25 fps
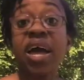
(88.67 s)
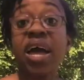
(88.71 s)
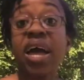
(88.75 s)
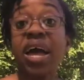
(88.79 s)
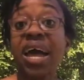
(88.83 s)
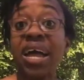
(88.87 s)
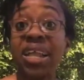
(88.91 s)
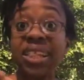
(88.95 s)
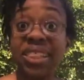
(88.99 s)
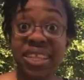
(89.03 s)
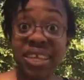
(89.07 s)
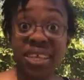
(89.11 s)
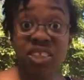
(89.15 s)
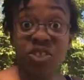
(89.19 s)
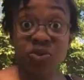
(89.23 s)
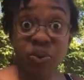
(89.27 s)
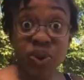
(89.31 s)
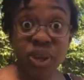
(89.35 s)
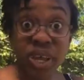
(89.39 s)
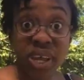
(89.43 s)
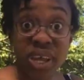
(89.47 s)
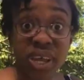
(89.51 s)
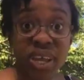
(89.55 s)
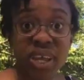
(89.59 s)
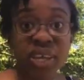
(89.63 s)
And this is
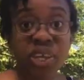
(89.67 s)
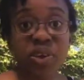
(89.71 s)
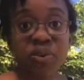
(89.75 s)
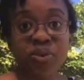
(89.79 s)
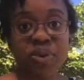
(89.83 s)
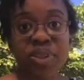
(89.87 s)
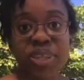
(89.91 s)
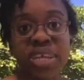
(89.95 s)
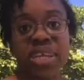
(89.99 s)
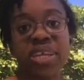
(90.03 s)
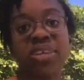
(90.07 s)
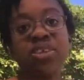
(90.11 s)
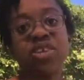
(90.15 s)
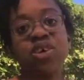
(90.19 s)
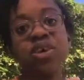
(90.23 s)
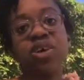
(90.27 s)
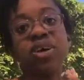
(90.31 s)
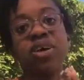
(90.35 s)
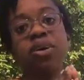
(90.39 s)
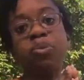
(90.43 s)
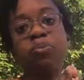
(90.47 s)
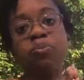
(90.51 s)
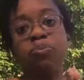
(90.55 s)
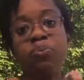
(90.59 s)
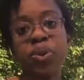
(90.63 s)
where you'll need to
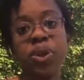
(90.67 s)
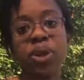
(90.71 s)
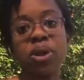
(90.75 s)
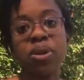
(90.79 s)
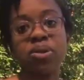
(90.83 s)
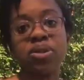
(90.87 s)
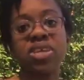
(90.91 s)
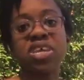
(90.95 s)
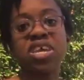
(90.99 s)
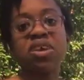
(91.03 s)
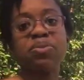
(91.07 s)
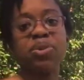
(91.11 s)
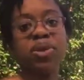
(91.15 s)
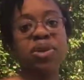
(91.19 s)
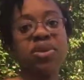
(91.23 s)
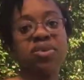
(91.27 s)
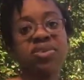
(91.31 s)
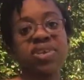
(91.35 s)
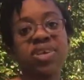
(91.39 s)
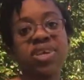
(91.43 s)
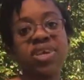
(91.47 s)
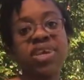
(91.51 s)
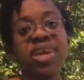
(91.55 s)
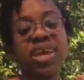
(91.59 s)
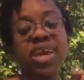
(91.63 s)
build
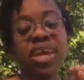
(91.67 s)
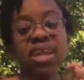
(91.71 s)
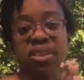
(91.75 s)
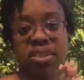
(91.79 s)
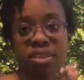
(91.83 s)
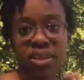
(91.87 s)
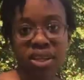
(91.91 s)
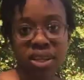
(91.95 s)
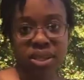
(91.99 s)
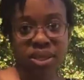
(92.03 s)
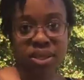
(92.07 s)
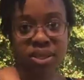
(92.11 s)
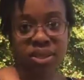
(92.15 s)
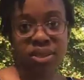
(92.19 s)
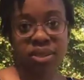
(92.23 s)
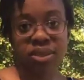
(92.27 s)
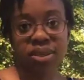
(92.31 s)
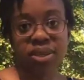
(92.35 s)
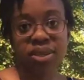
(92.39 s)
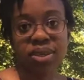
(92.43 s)
community in London.